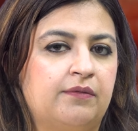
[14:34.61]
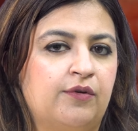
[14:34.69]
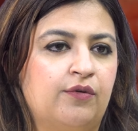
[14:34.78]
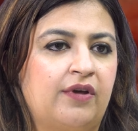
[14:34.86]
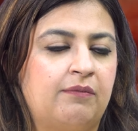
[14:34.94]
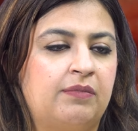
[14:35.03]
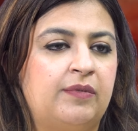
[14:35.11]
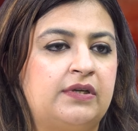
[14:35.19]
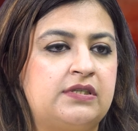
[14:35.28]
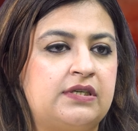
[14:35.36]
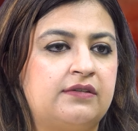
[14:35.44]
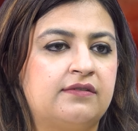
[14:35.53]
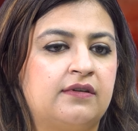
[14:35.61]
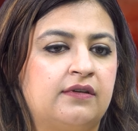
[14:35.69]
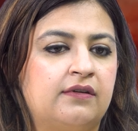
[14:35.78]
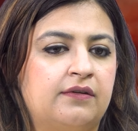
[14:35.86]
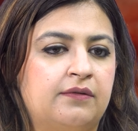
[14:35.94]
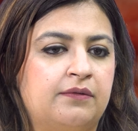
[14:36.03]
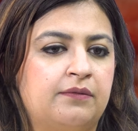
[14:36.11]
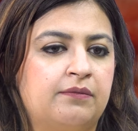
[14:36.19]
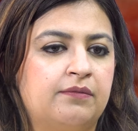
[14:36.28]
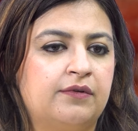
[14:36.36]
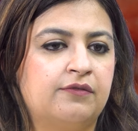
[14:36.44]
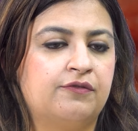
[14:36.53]
you know, capabilities
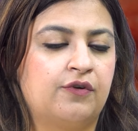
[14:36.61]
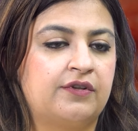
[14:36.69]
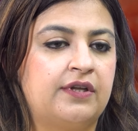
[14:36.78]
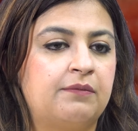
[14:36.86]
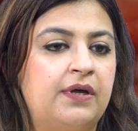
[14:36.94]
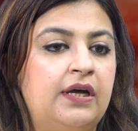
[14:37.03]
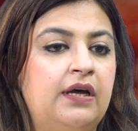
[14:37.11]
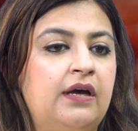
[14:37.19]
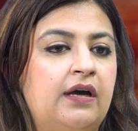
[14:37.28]
in for them.